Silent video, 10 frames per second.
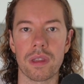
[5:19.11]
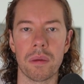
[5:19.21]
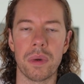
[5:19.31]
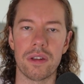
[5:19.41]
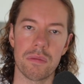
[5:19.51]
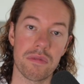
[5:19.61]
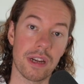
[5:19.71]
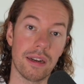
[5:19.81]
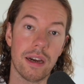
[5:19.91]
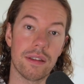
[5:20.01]
but to bring
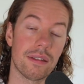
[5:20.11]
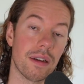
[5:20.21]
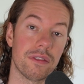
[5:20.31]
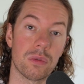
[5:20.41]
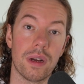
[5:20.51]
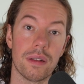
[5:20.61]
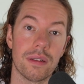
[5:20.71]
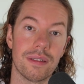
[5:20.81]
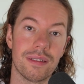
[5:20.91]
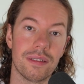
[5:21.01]
in other stuff as well.
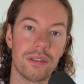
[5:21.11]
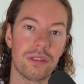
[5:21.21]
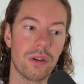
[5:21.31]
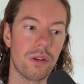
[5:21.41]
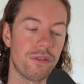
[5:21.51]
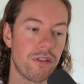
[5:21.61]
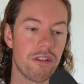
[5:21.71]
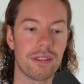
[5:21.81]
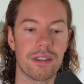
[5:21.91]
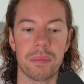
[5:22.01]
So, for
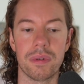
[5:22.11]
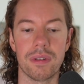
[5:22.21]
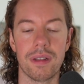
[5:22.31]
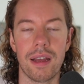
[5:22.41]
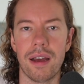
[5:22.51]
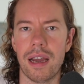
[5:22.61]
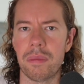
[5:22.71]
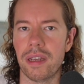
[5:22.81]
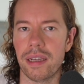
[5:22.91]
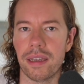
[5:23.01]
example, I'm
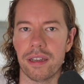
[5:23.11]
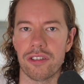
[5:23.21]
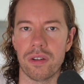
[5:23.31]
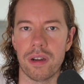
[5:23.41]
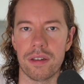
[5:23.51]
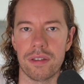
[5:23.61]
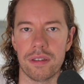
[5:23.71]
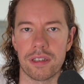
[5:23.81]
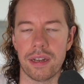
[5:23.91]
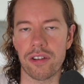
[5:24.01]
taking Joe
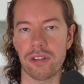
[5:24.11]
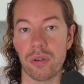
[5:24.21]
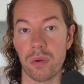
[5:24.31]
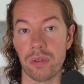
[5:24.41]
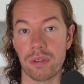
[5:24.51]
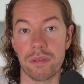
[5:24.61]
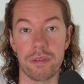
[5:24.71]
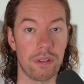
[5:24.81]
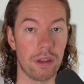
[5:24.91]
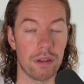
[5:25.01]
Hudson's connection course,
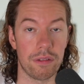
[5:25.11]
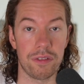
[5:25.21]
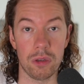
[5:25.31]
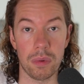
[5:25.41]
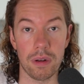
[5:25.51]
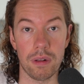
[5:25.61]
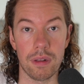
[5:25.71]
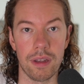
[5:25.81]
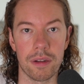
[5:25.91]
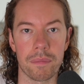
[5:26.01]
the view
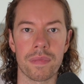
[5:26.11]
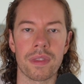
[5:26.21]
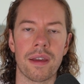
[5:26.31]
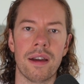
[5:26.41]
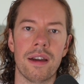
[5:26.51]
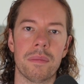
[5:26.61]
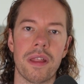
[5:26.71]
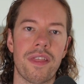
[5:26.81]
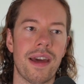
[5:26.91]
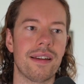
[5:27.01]
model.
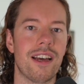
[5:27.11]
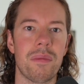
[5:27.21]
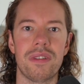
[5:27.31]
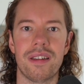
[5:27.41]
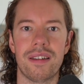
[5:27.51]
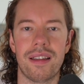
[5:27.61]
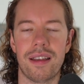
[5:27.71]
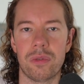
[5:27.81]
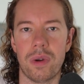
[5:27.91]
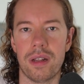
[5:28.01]
That comes in
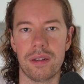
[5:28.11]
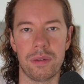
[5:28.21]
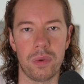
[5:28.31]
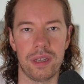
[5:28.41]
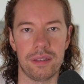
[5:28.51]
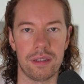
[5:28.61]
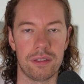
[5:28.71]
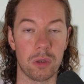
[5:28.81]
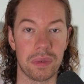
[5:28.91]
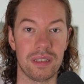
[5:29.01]
as well in ways I'll
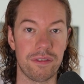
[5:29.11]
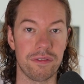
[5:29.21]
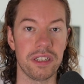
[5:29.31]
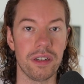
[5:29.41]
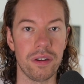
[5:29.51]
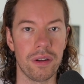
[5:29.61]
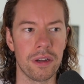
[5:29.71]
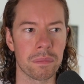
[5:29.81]
talk about in a different video.